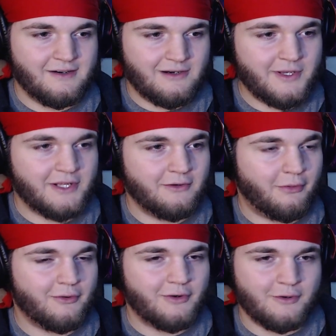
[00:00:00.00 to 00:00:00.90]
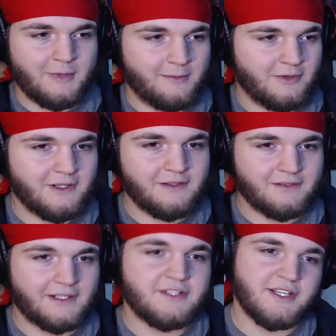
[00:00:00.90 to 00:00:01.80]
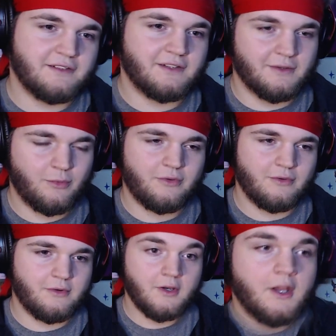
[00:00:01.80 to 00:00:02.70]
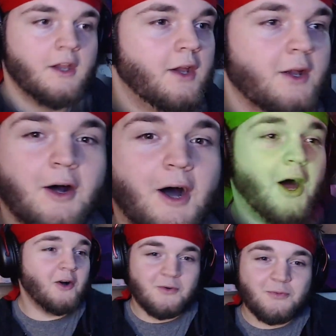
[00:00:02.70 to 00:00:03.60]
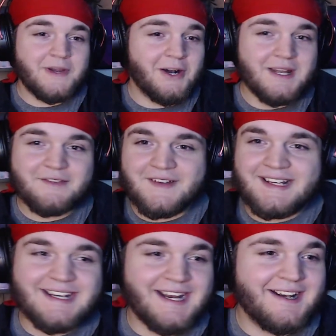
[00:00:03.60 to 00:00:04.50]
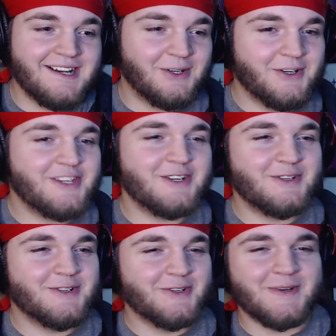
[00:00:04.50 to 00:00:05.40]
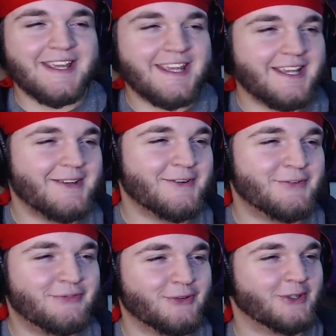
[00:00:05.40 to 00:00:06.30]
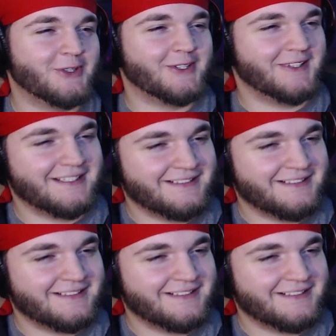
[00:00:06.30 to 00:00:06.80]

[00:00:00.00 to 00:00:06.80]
Are we going through her memories? Like she's going through? Oh, we don't even get a note, you, you fool.